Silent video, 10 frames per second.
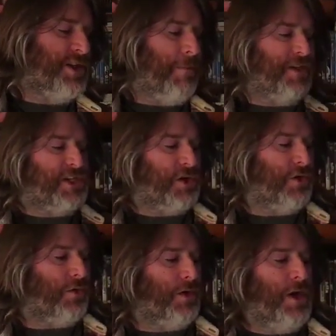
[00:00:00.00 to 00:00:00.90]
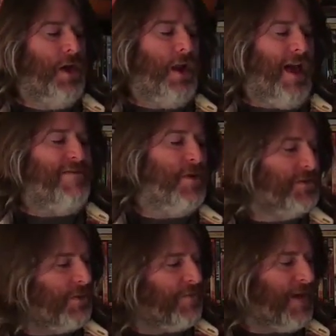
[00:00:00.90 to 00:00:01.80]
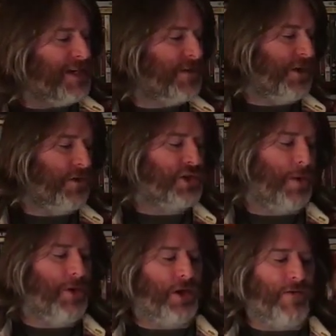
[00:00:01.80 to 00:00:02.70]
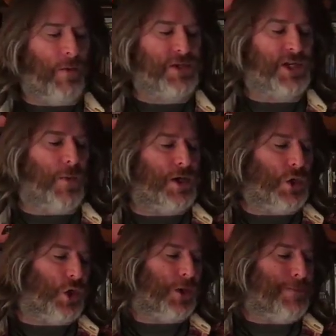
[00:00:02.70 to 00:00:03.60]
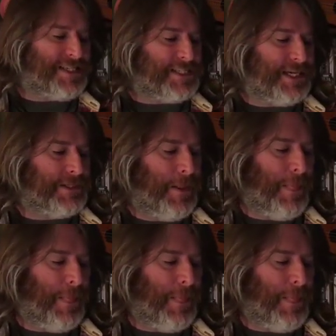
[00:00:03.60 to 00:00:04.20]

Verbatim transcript: Number 2, life moves pretty fast. If you don't stop and look around once in a while, you could miss it.